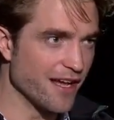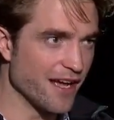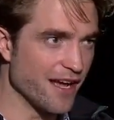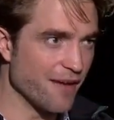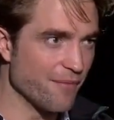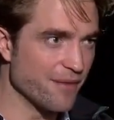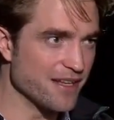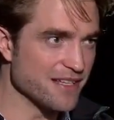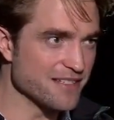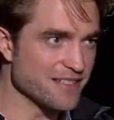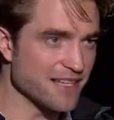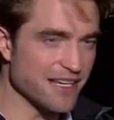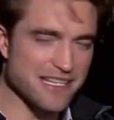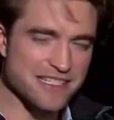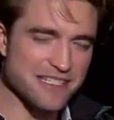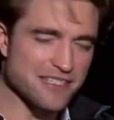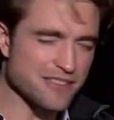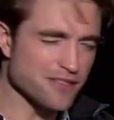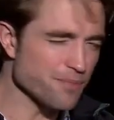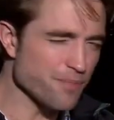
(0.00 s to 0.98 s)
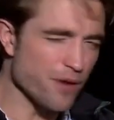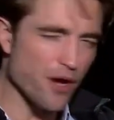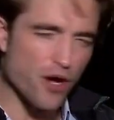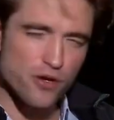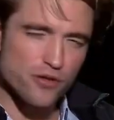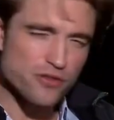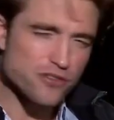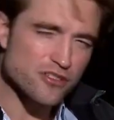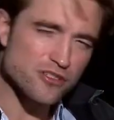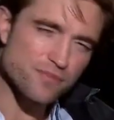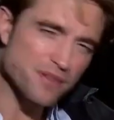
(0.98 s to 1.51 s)
Like, I mean, it's like, is it
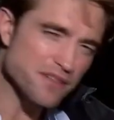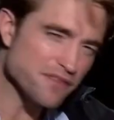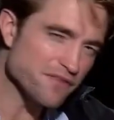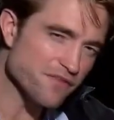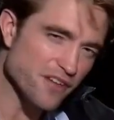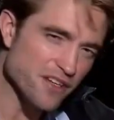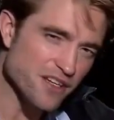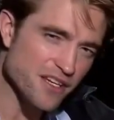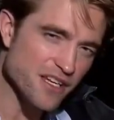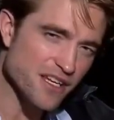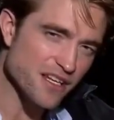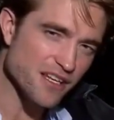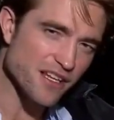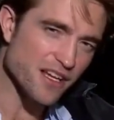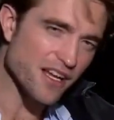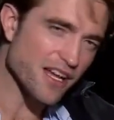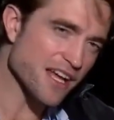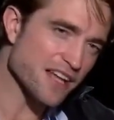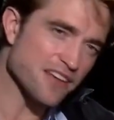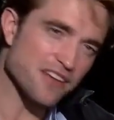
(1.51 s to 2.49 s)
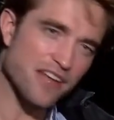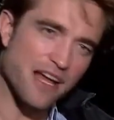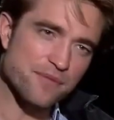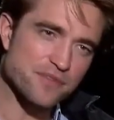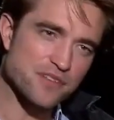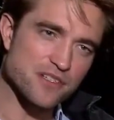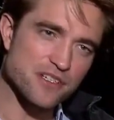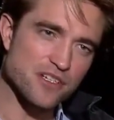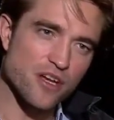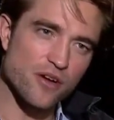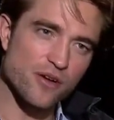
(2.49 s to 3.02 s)
supposed to be funny? Like, I had
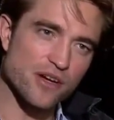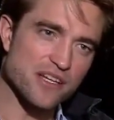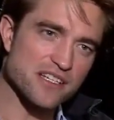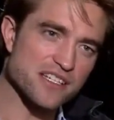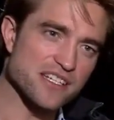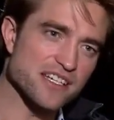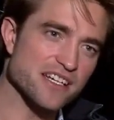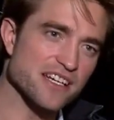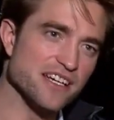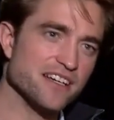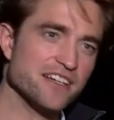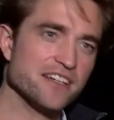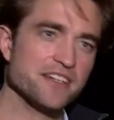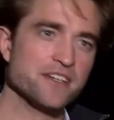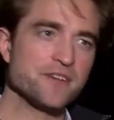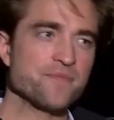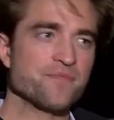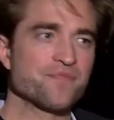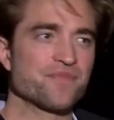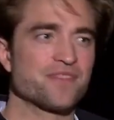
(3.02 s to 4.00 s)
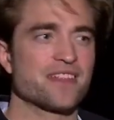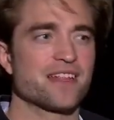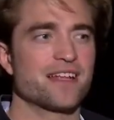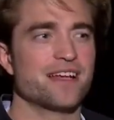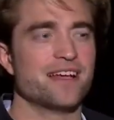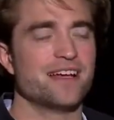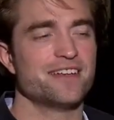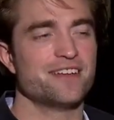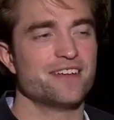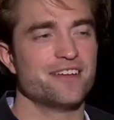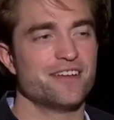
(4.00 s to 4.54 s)
absolutely no idea.
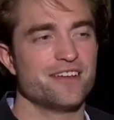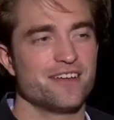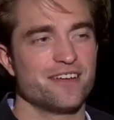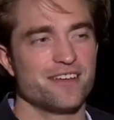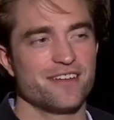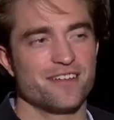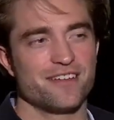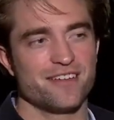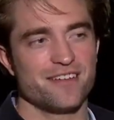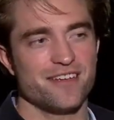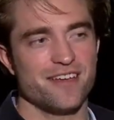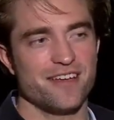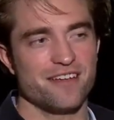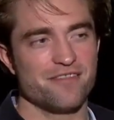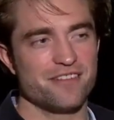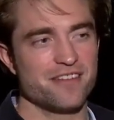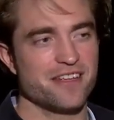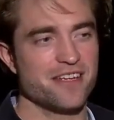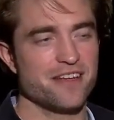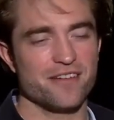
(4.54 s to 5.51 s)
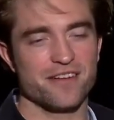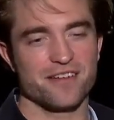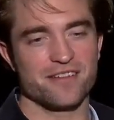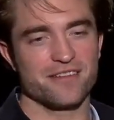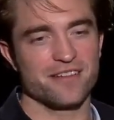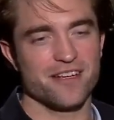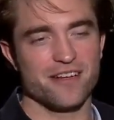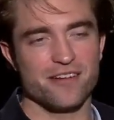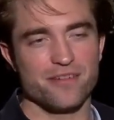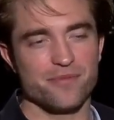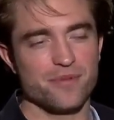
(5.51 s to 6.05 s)
And yeah, I mean,
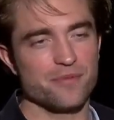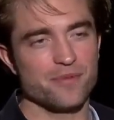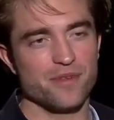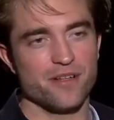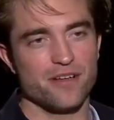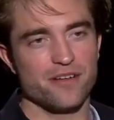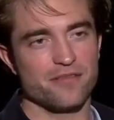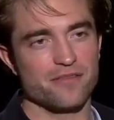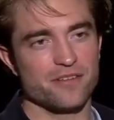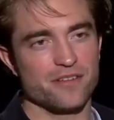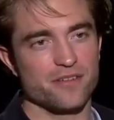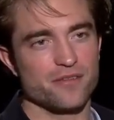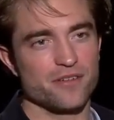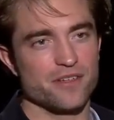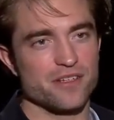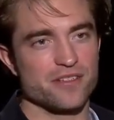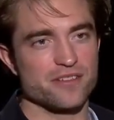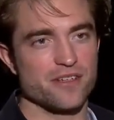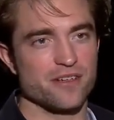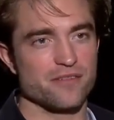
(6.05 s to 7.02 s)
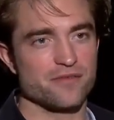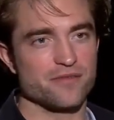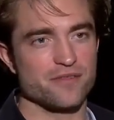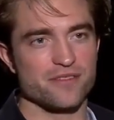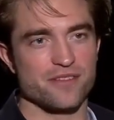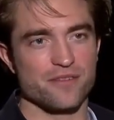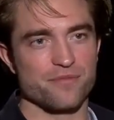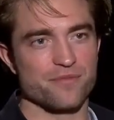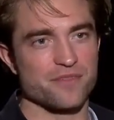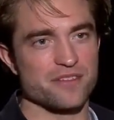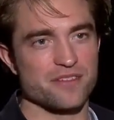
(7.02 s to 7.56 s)
hearing people laugh in the audience
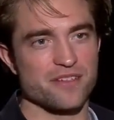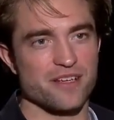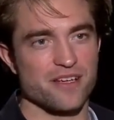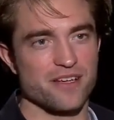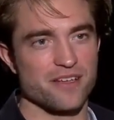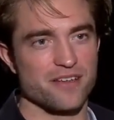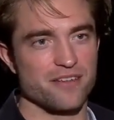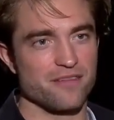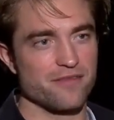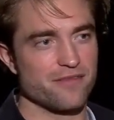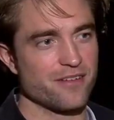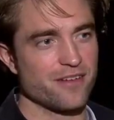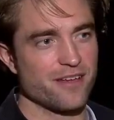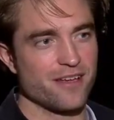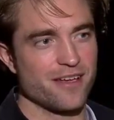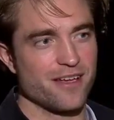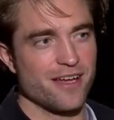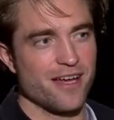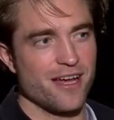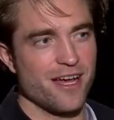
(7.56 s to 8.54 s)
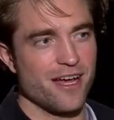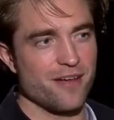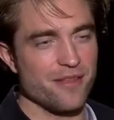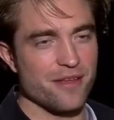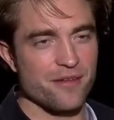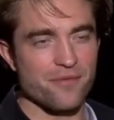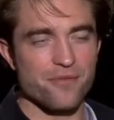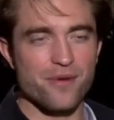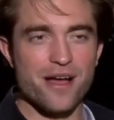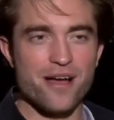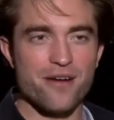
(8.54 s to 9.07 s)
afterwards, I'm
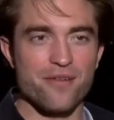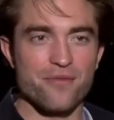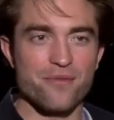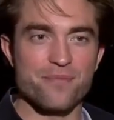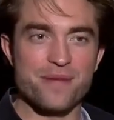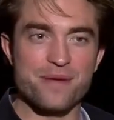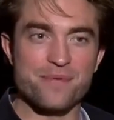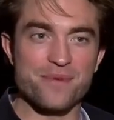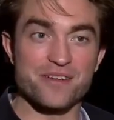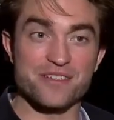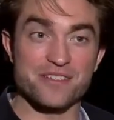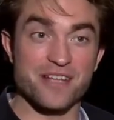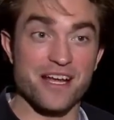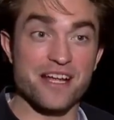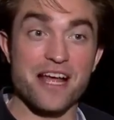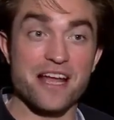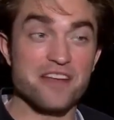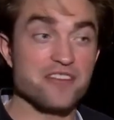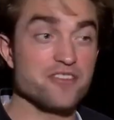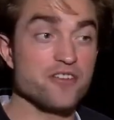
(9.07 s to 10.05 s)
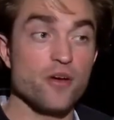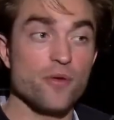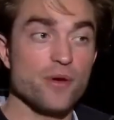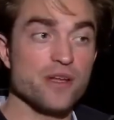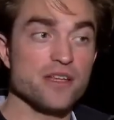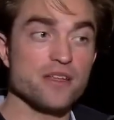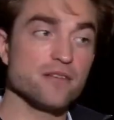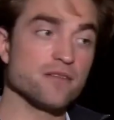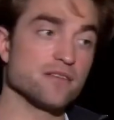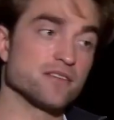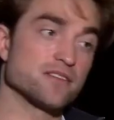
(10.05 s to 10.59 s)
like, wow, people, because I had no
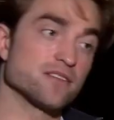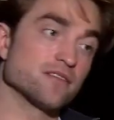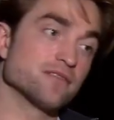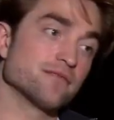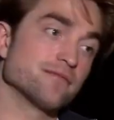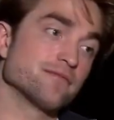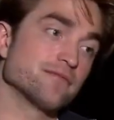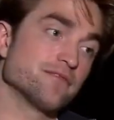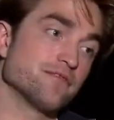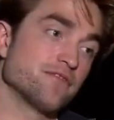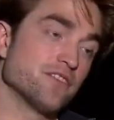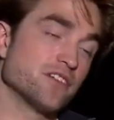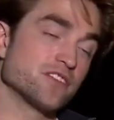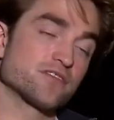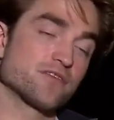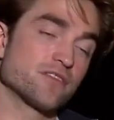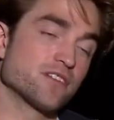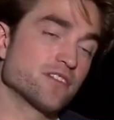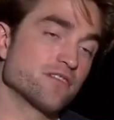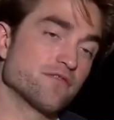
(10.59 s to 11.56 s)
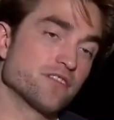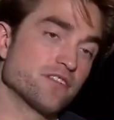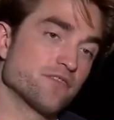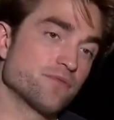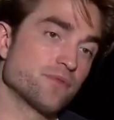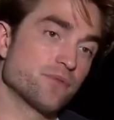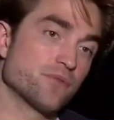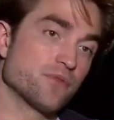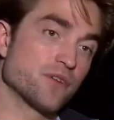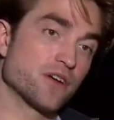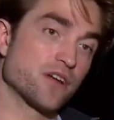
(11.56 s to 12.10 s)
idea until the first screening if
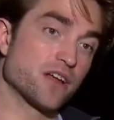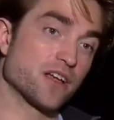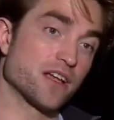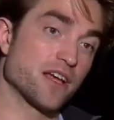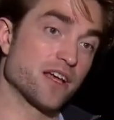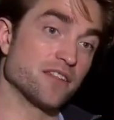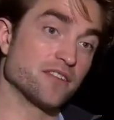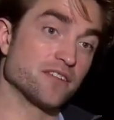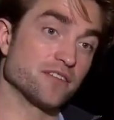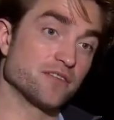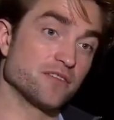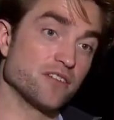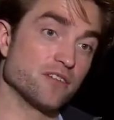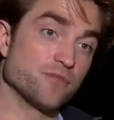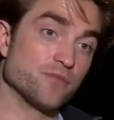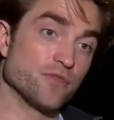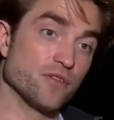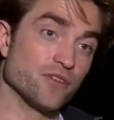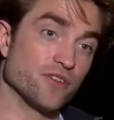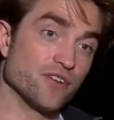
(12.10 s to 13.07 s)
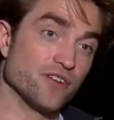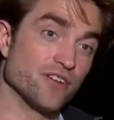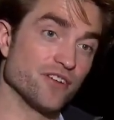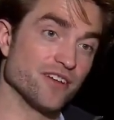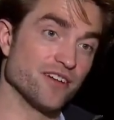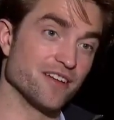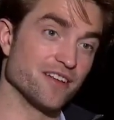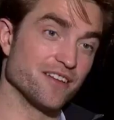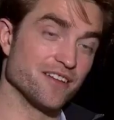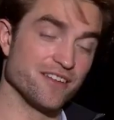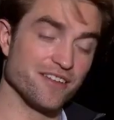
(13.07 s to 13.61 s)
people were going to get the humor or not,
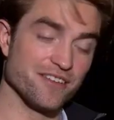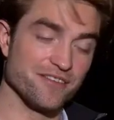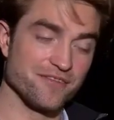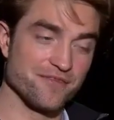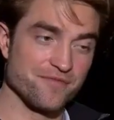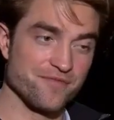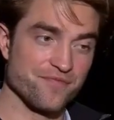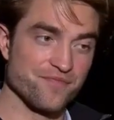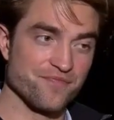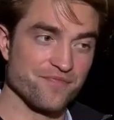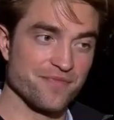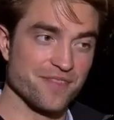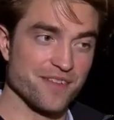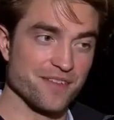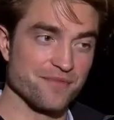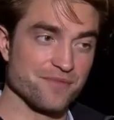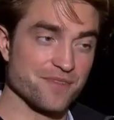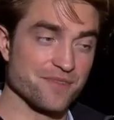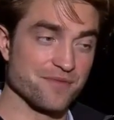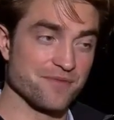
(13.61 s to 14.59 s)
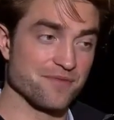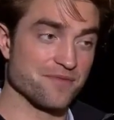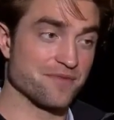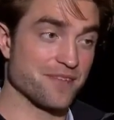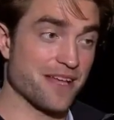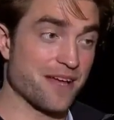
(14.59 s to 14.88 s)
and I'm just